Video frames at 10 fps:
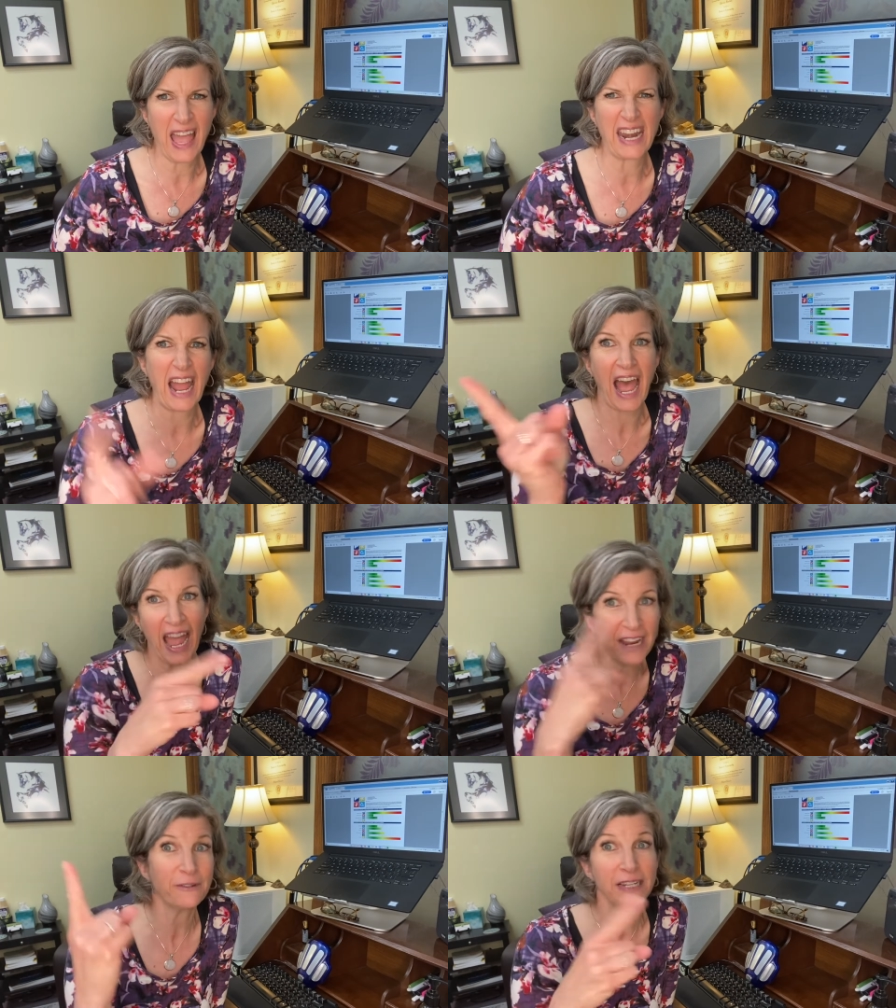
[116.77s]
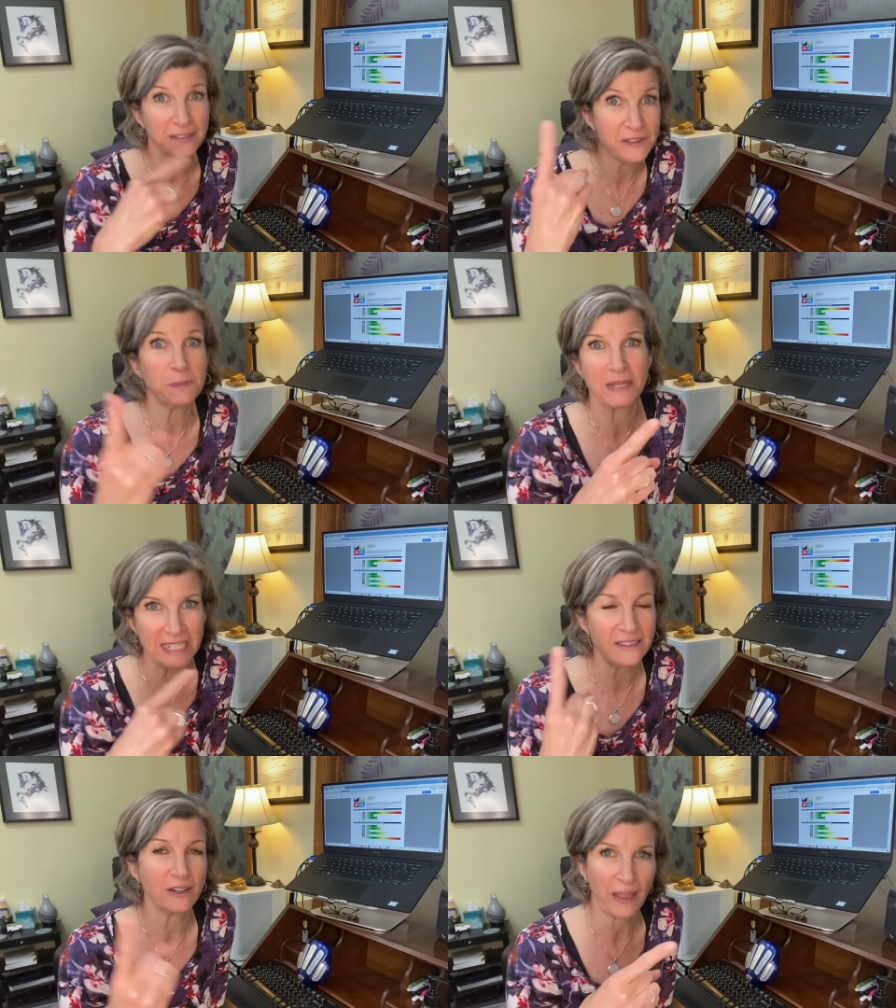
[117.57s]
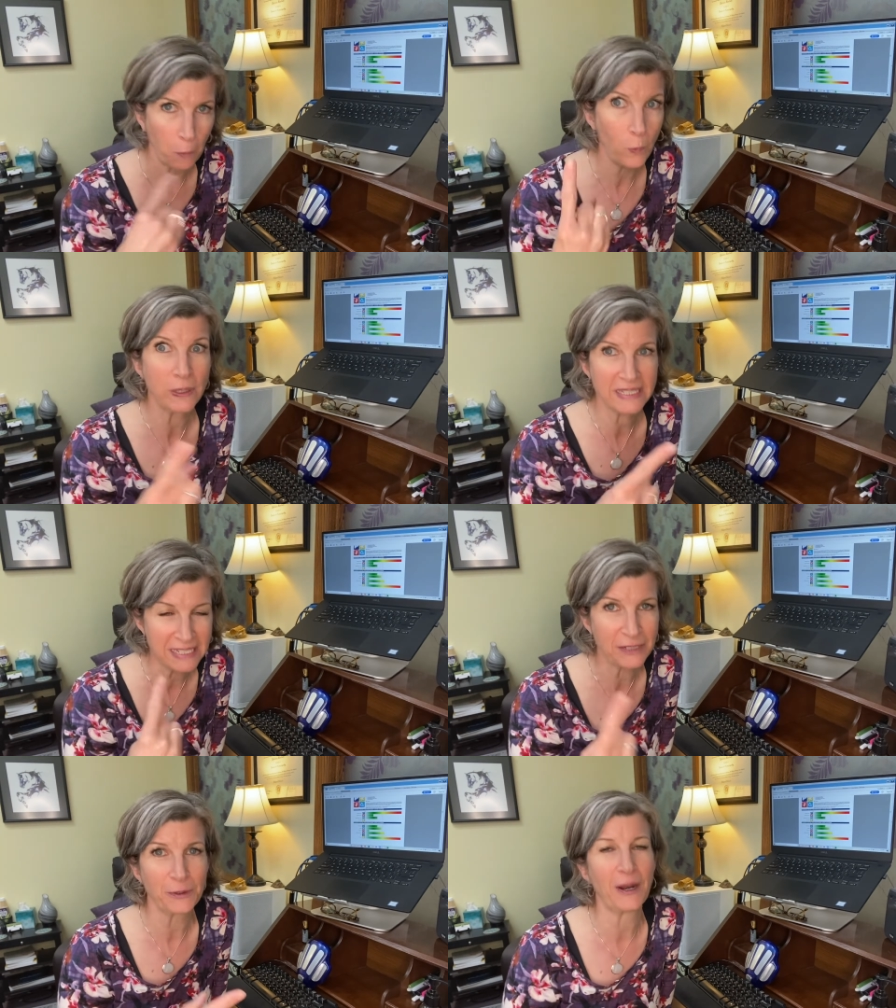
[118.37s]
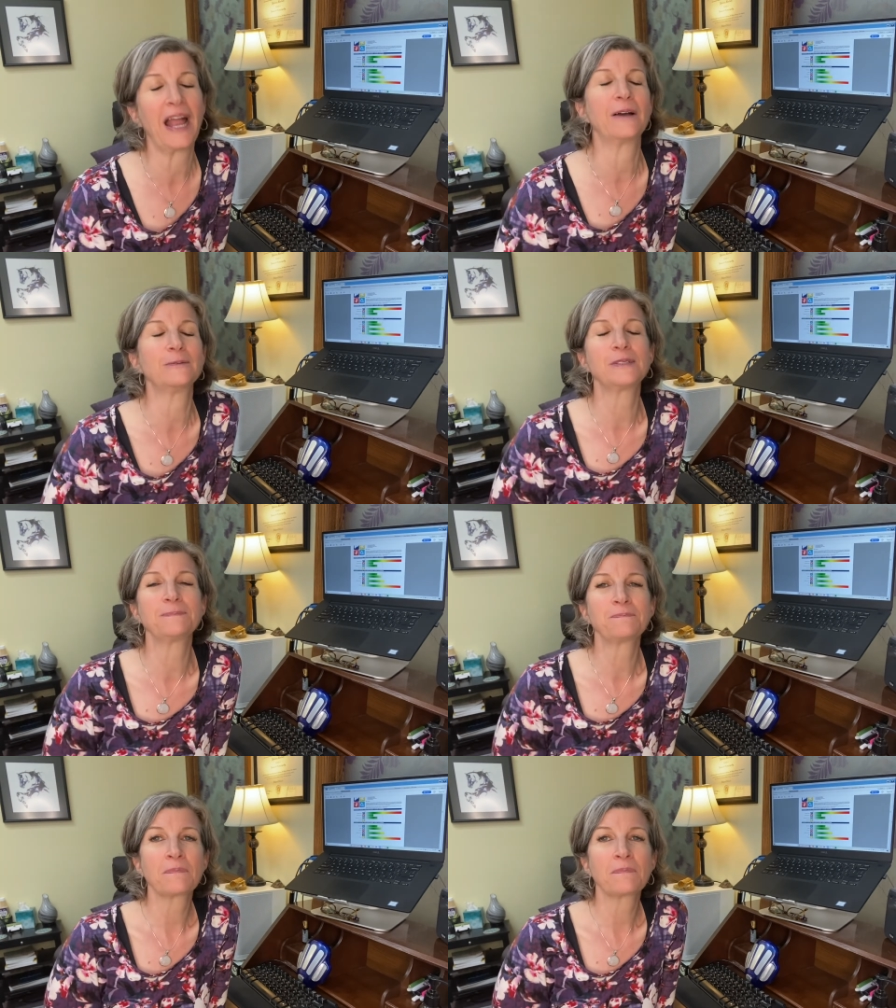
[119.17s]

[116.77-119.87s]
at a high rate of speed. They're like whizzing around.